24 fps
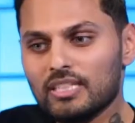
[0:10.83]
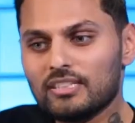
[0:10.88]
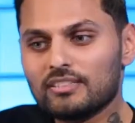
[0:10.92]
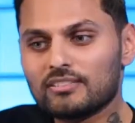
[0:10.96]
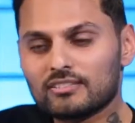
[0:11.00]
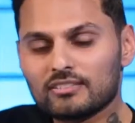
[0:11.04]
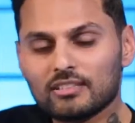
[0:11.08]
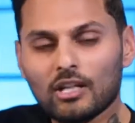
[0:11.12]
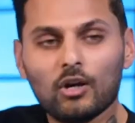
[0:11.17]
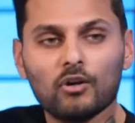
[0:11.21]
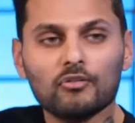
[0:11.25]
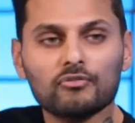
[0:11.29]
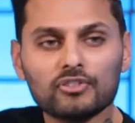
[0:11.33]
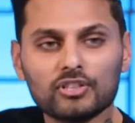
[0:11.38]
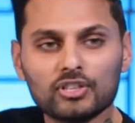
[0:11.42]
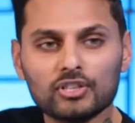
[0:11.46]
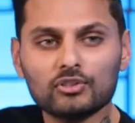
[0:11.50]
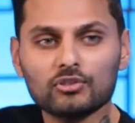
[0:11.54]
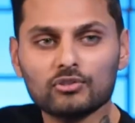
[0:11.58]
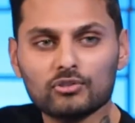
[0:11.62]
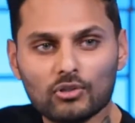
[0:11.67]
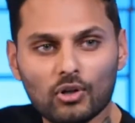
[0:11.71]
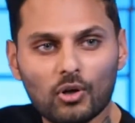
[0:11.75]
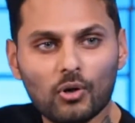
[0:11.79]
be self
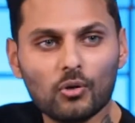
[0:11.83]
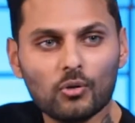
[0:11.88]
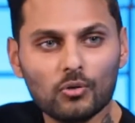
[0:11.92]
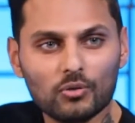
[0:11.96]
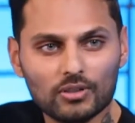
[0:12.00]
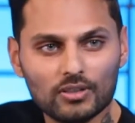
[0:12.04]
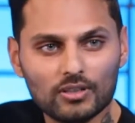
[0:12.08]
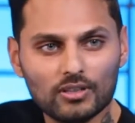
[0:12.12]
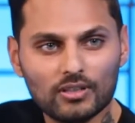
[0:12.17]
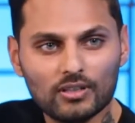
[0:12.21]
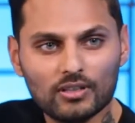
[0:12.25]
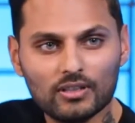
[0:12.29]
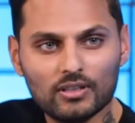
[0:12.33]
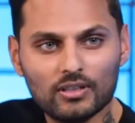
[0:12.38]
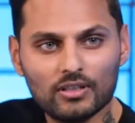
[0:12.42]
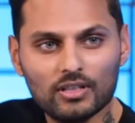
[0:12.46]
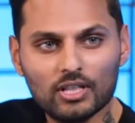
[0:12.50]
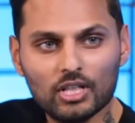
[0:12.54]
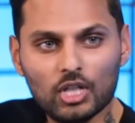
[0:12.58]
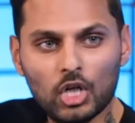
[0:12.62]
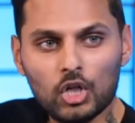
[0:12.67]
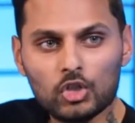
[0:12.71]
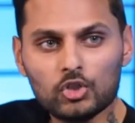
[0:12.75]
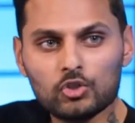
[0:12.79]
controlled,
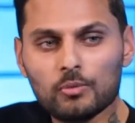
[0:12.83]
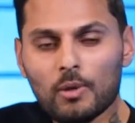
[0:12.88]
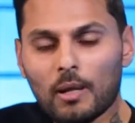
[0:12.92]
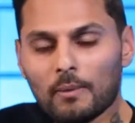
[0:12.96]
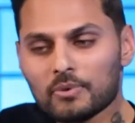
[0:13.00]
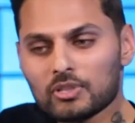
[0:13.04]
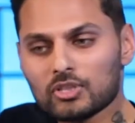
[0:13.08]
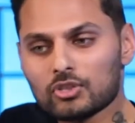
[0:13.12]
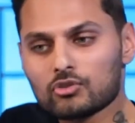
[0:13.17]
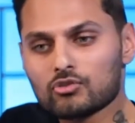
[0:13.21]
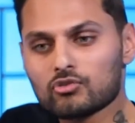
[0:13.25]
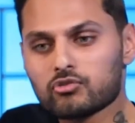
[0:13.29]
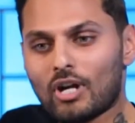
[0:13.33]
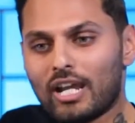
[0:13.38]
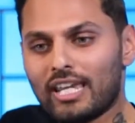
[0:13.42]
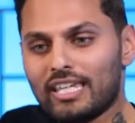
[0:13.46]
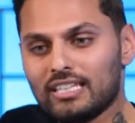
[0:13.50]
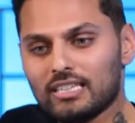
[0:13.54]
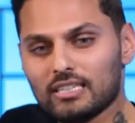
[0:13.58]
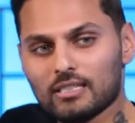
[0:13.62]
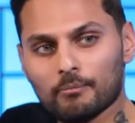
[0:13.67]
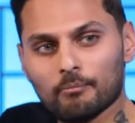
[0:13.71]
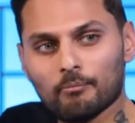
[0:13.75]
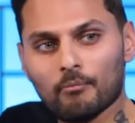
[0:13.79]
to be able to
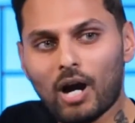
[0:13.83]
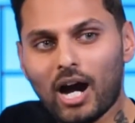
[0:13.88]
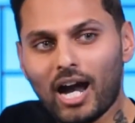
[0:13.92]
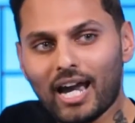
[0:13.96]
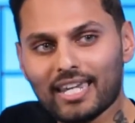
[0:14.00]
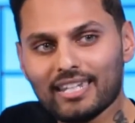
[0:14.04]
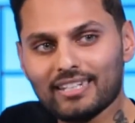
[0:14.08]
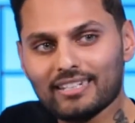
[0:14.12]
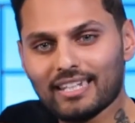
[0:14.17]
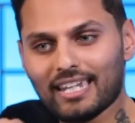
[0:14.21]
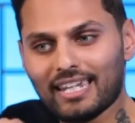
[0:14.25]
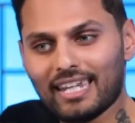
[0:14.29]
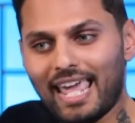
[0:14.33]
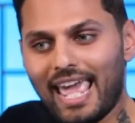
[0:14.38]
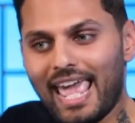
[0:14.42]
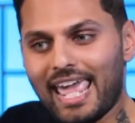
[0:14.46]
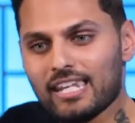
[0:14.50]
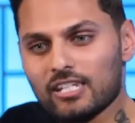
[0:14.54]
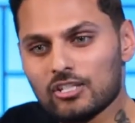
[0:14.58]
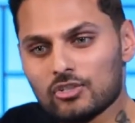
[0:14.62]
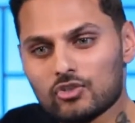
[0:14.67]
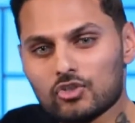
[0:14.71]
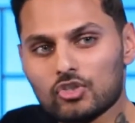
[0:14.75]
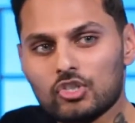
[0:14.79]
train the mind and
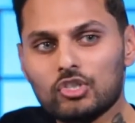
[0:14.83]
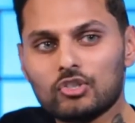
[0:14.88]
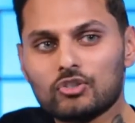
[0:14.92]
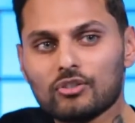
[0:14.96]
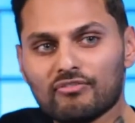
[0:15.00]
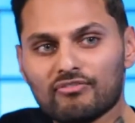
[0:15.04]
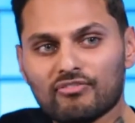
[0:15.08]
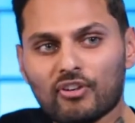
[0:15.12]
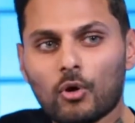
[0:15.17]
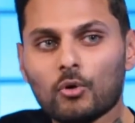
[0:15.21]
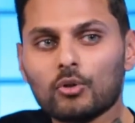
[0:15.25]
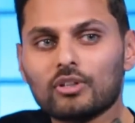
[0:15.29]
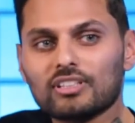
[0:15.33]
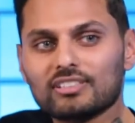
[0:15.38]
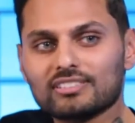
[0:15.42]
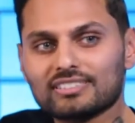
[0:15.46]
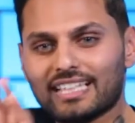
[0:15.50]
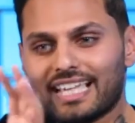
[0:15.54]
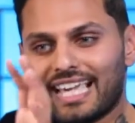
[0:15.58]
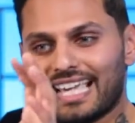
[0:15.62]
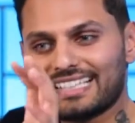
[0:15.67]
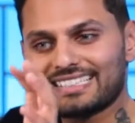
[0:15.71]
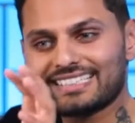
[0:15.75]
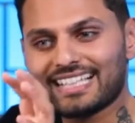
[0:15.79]
energy to
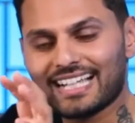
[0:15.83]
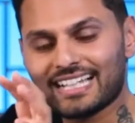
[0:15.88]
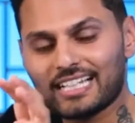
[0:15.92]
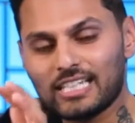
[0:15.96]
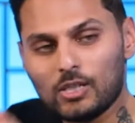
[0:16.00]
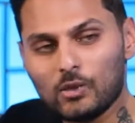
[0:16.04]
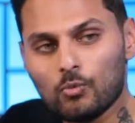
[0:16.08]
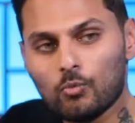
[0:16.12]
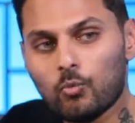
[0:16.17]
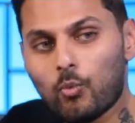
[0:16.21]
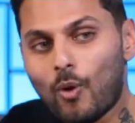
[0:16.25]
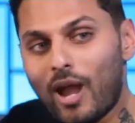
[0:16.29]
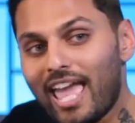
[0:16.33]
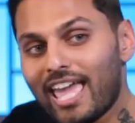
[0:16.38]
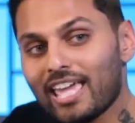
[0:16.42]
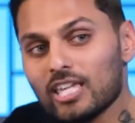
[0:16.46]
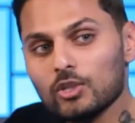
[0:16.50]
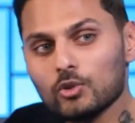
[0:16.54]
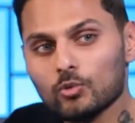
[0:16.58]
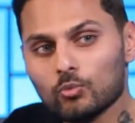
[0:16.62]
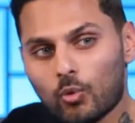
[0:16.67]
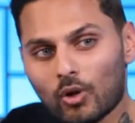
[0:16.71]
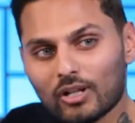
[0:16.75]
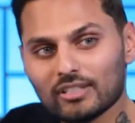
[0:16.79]
focus it exactly where
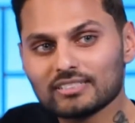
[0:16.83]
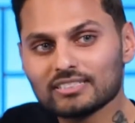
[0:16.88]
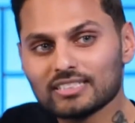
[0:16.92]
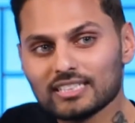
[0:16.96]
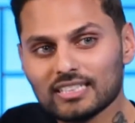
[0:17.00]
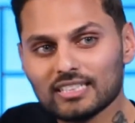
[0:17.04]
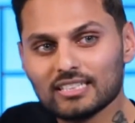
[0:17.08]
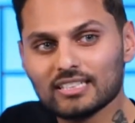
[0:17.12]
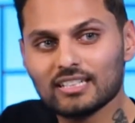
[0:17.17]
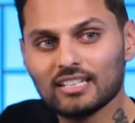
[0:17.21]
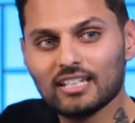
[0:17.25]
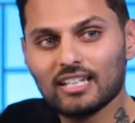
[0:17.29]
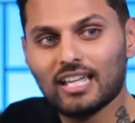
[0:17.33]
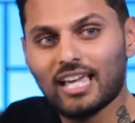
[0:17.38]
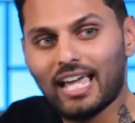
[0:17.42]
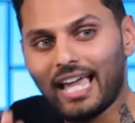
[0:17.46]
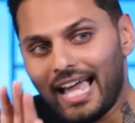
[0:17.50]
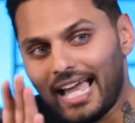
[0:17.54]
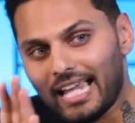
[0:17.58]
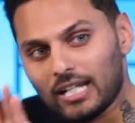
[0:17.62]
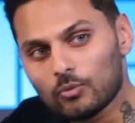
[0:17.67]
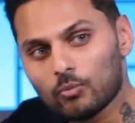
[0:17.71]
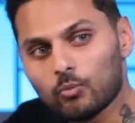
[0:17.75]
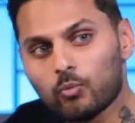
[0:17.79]
you want it
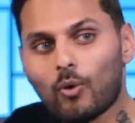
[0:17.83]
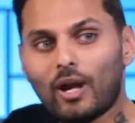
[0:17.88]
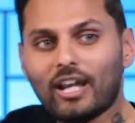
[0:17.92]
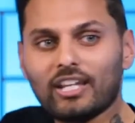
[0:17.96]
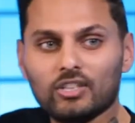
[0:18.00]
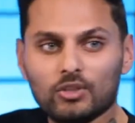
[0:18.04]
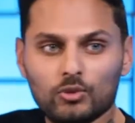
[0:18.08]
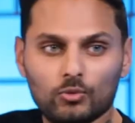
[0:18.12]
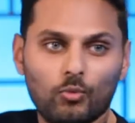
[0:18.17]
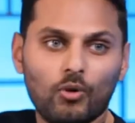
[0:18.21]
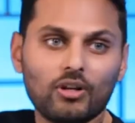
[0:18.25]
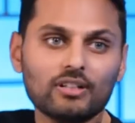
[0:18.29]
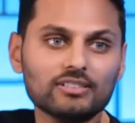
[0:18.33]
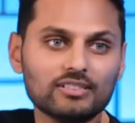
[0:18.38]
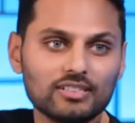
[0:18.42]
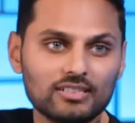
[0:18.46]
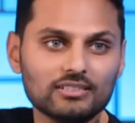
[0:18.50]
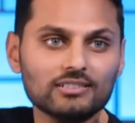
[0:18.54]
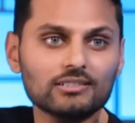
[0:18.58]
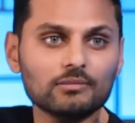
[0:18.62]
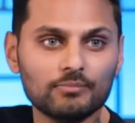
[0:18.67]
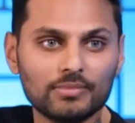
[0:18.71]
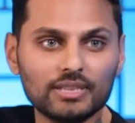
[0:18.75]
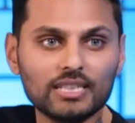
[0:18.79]
and when you want
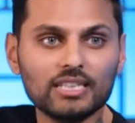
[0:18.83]
it to